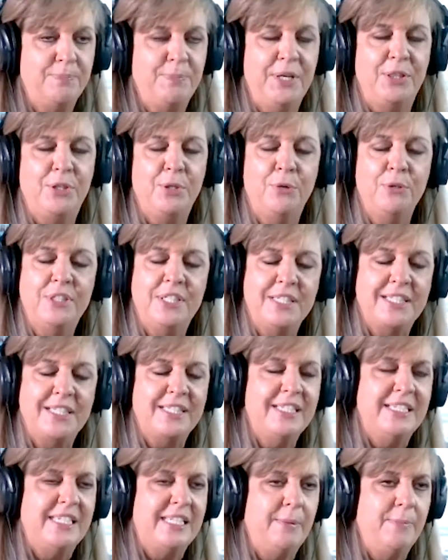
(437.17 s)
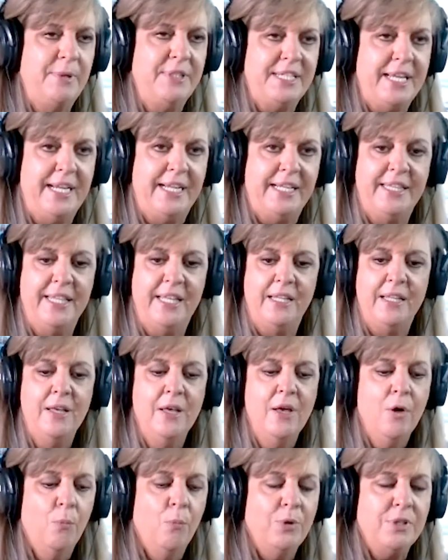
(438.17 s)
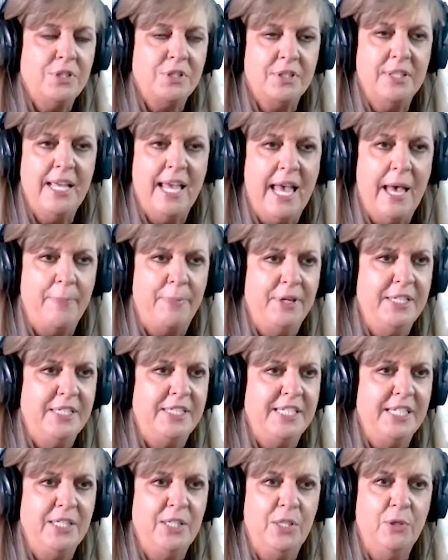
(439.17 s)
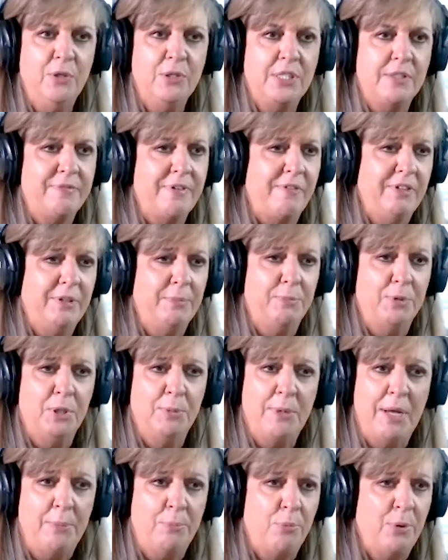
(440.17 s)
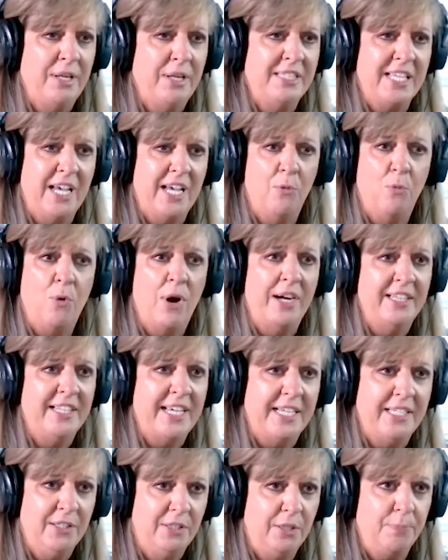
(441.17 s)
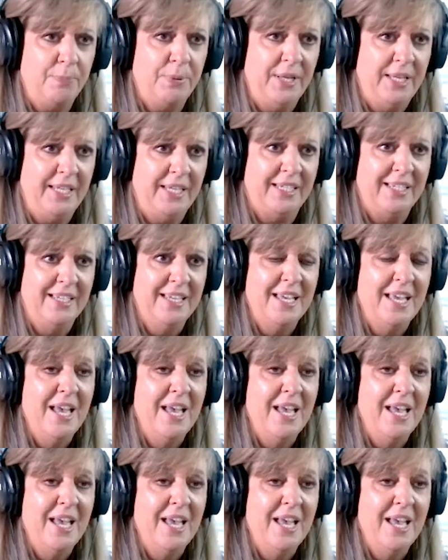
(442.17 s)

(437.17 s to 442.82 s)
but they're just intimidated that what's going to happen in 10 years if I want to blow my brains out? Why did I do the yeah. pink?